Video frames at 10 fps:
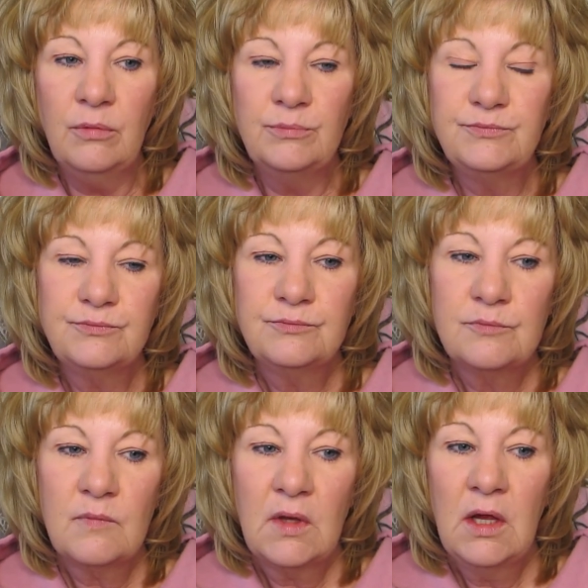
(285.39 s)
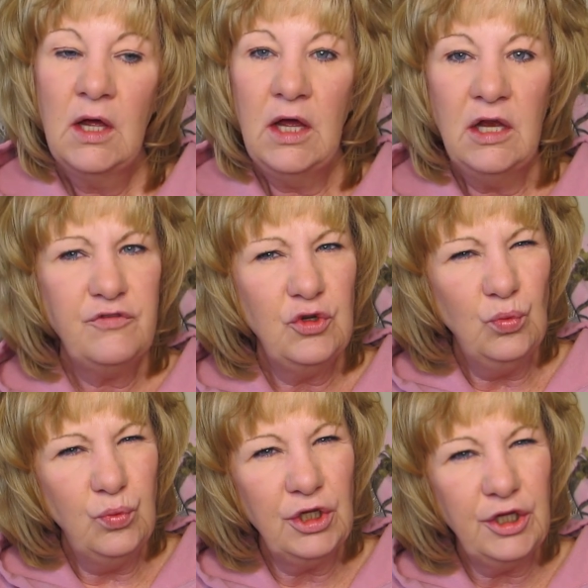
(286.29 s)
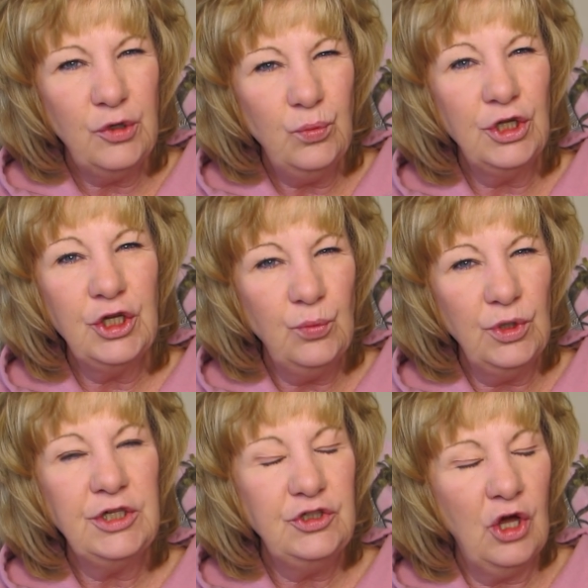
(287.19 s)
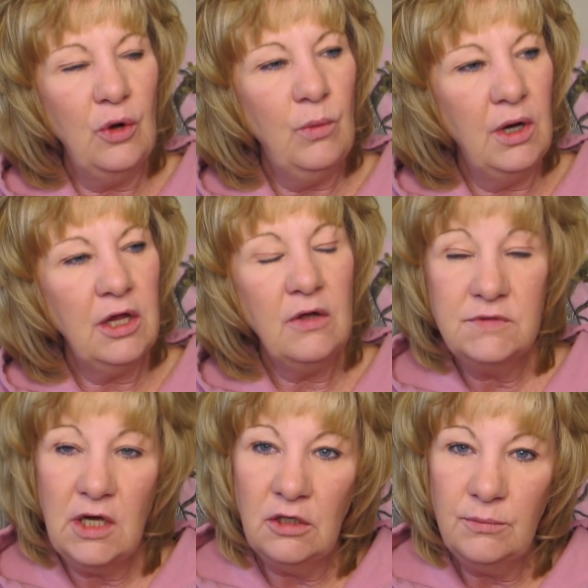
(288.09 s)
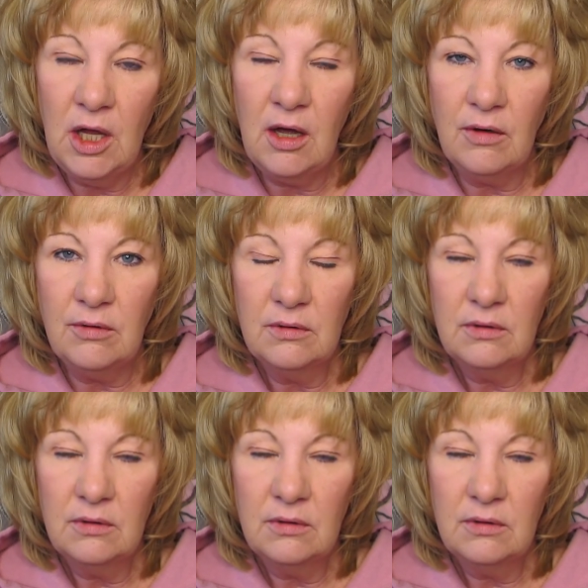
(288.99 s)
And if you really, really, really don't want to go, tell them no.